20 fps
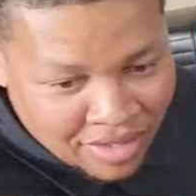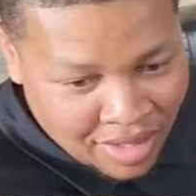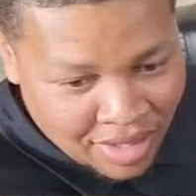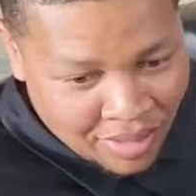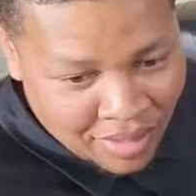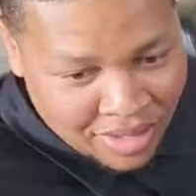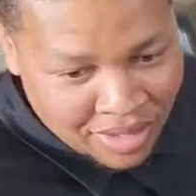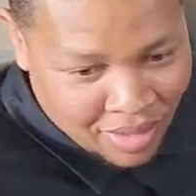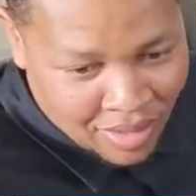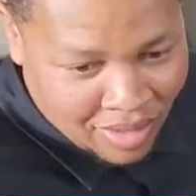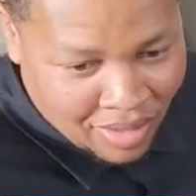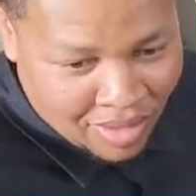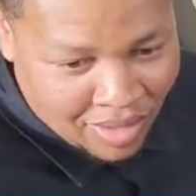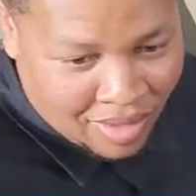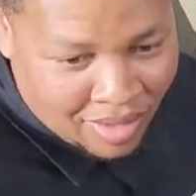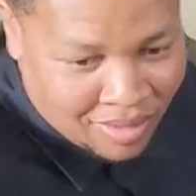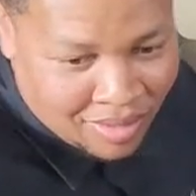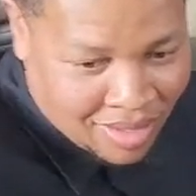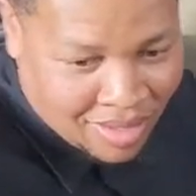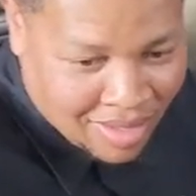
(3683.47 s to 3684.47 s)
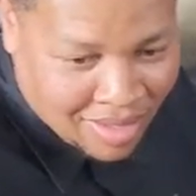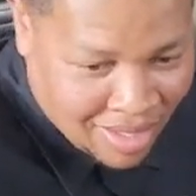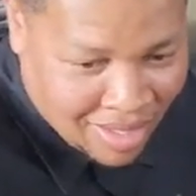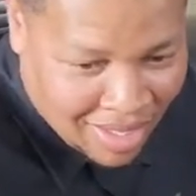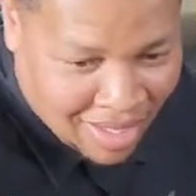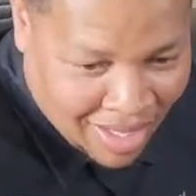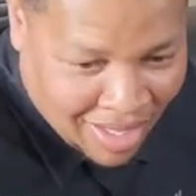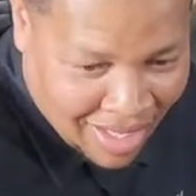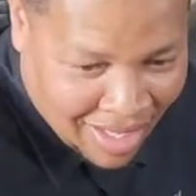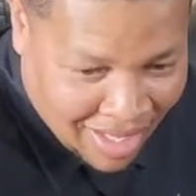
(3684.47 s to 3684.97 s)
what's going
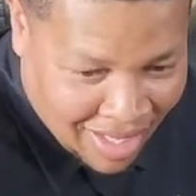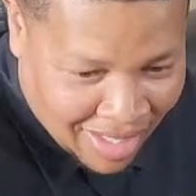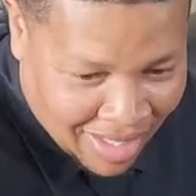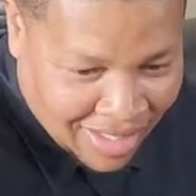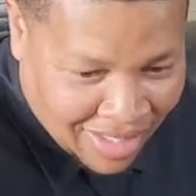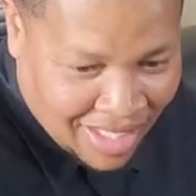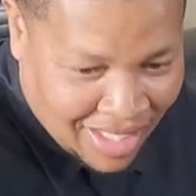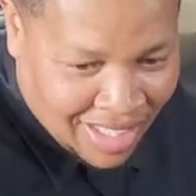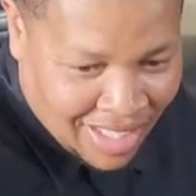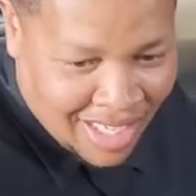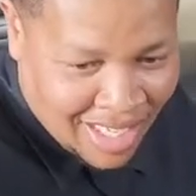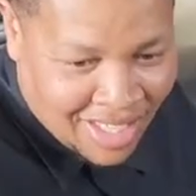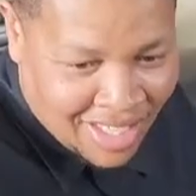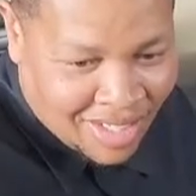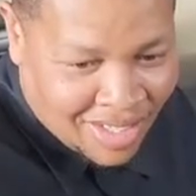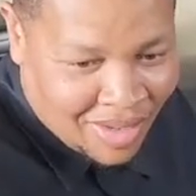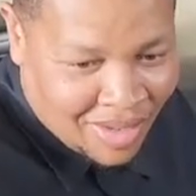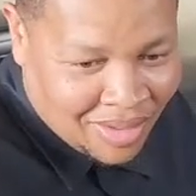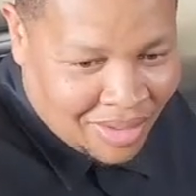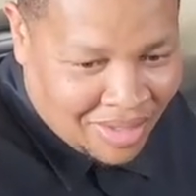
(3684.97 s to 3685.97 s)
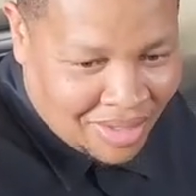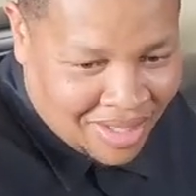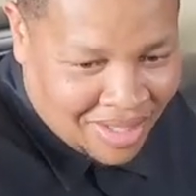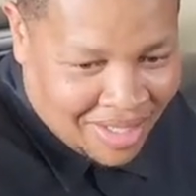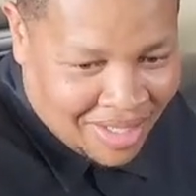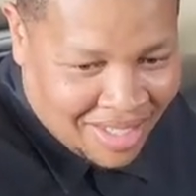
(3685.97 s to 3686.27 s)
on. See you in Daytona,